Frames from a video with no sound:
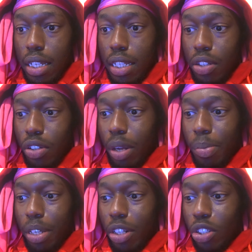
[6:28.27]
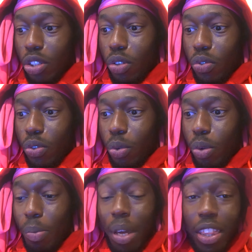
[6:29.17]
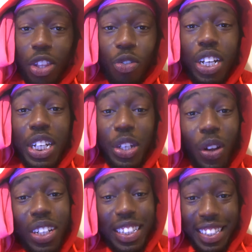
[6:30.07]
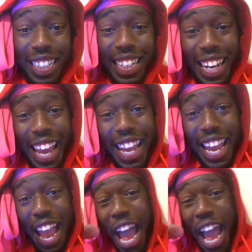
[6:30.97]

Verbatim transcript: a little update on soul food. We made three dollars today.